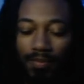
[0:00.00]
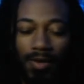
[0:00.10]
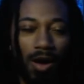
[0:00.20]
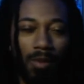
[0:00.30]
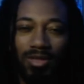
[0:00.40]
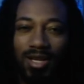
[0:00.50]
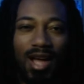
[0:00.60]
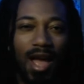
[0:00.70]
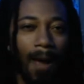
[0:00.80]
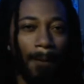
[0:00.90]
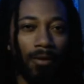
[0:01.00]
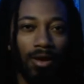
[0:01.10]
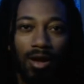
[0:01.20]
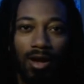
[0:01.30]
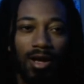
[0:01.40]
almost like an
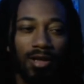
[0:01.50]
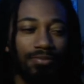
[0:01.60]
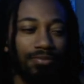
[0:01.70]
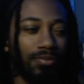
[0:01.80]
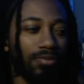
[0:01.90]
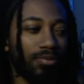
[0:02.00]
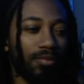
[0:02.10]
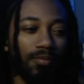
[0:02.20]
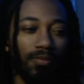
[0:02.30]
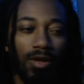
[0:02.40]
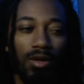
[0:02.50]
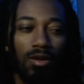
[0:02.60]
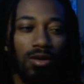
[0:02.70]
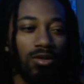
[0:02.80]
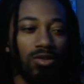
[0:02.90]
apricot,
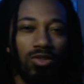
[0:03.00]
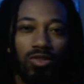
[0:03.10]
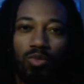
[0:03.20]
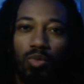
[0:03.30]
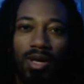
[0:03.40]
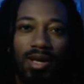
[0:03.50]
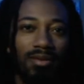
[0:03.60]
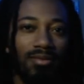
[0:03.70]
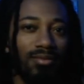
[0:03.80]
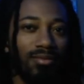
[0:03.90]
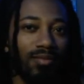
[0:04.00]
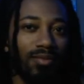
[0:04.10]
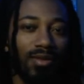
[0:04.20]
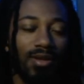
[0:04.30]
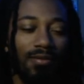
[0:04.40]
sweet,
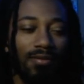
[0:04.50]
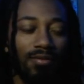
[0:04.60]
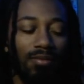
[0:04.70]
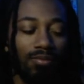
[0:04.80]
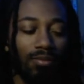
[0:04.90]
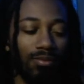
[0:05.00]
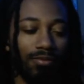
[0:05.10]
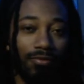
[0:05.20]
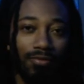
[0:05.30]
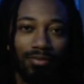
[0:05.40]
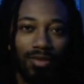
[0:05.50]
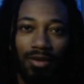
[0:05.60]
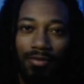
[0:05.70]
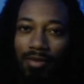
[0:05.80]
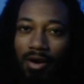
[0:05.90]

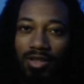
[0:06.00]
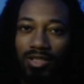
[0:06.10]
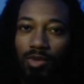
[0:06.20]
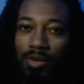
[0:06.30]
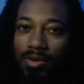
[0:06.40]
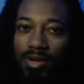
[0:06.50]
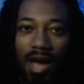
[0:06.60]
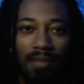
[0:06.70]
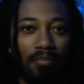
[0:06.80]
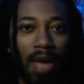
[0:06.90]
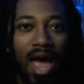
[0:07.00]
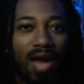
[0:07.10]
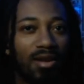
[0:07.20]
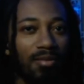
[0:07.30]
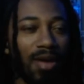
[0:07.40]
a very sweet, but not
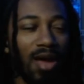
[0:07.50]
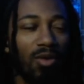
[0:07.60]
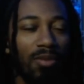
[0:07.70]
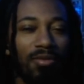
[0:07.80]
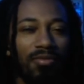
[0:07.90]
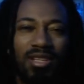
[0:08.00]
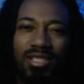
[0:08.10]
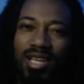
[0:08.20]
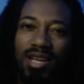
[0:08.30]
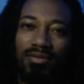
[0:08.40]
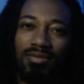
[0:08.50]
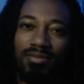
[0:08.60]
bad in a bad way, but veggie taste.